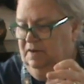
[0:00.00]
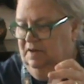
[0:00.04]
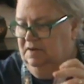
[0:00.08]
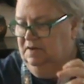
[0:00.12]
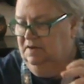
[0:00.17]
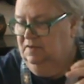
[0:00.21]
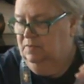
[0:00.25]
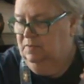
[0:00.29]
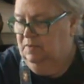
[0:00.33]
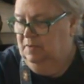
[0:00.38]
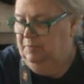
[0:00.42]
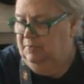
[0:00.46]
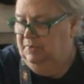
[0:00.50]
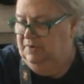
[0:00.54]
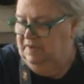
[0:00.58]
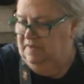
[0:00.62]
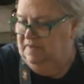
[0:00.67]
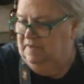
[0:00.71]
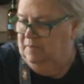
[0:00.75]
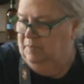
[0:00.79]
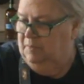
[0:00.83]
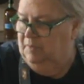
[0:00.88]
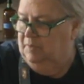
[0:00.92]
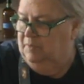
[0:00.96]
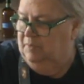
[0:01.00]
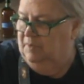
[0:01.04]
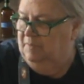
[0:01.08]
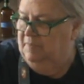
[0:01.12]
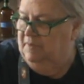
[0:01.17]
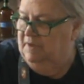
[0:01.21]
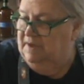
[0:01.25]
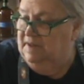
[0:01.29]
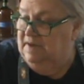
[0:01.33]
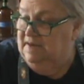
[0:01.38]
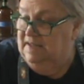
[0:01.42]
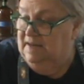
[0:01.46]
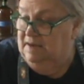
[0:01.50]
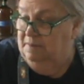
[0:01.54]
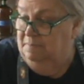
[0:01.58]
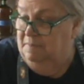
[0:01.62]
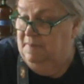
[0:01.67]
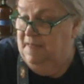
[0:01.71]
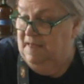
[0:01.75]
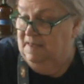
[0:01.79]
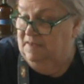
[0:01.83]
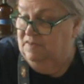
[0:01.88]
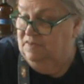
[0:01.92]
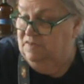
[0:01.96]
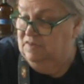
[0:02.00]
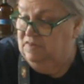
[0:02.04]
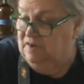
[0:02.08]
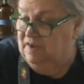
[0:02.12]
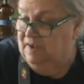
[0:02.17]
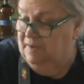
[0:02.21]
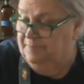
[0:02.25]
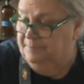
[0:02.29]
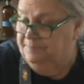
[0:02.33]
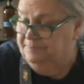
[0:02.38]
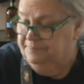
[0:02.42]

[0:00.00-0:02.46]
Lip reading: I just want to put it somewhere where I'm not going to get a mess.